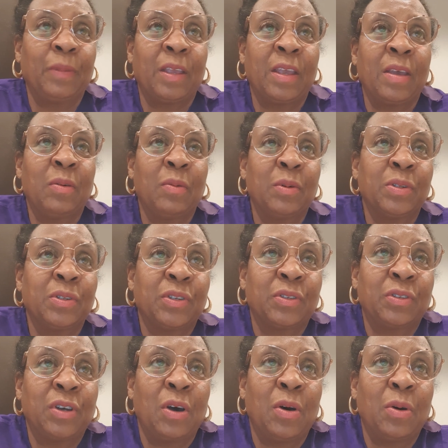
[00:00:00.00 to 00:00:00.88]
It was a
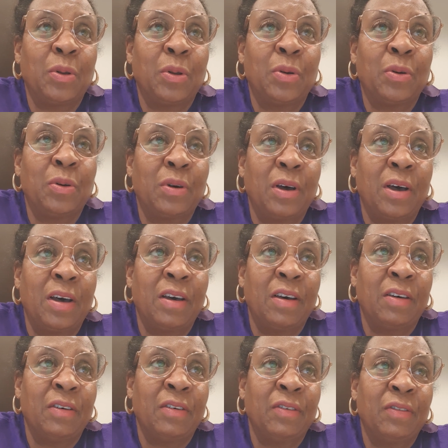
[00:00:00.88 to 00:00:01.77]
total
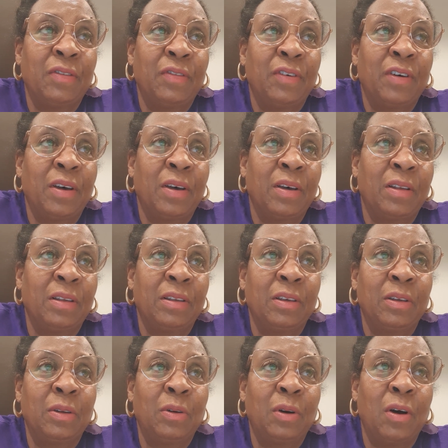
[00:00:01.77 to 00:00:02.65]
of a
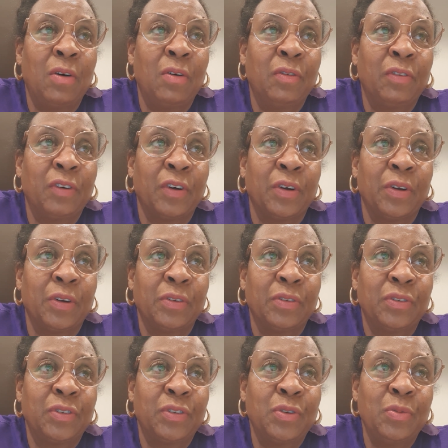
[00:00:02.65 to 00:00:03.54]
little over
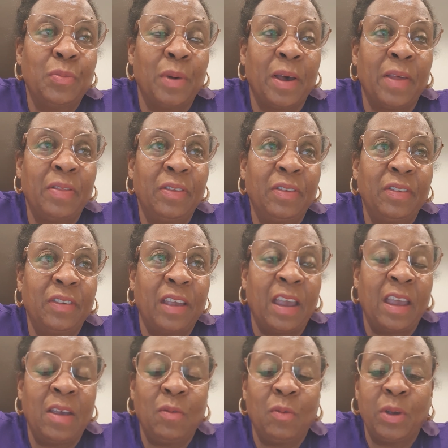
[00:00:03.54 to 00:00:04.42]
2 months,
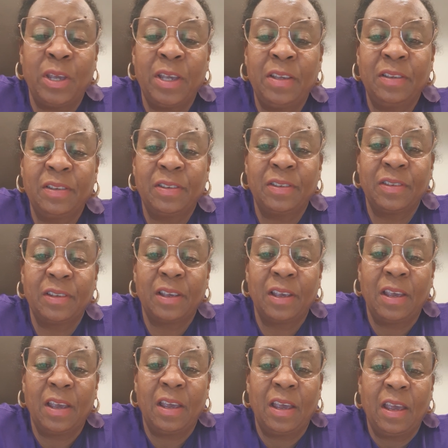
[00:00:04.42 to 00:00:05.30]
8 weeks.
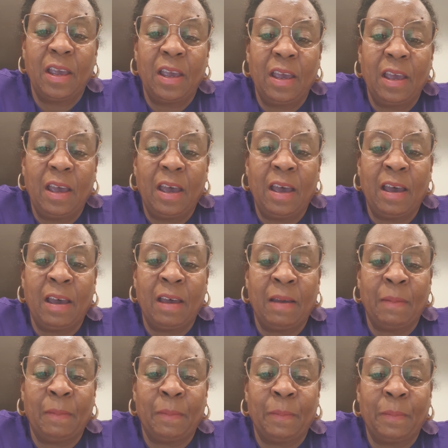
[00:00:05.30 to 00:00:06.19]

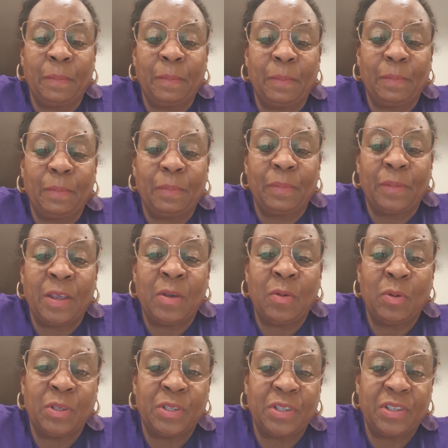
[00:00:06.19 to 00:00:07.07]
It
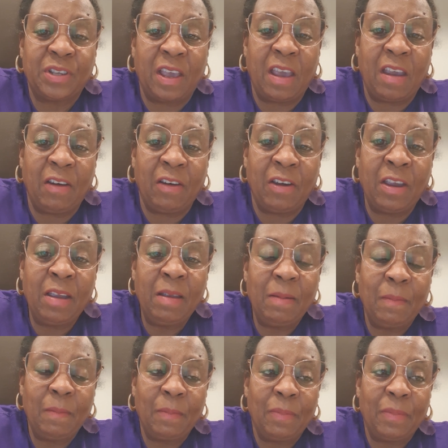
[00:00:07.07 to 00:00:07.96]
was scary,
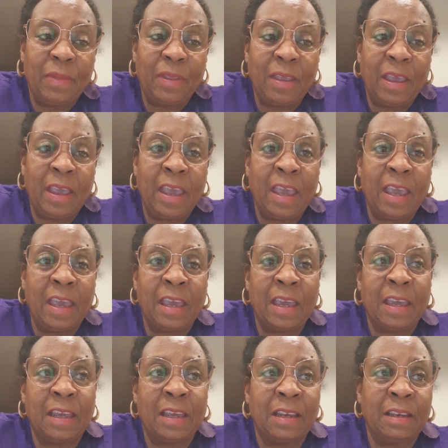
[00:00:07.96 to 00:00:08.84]

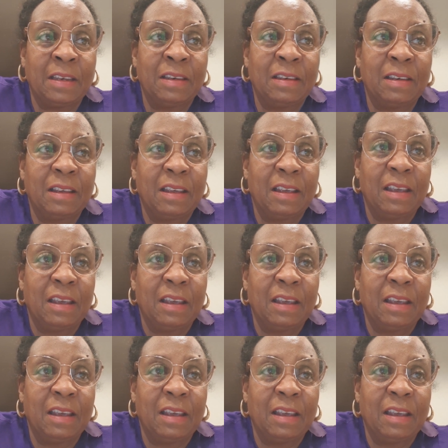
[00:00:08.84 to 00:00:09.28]
and,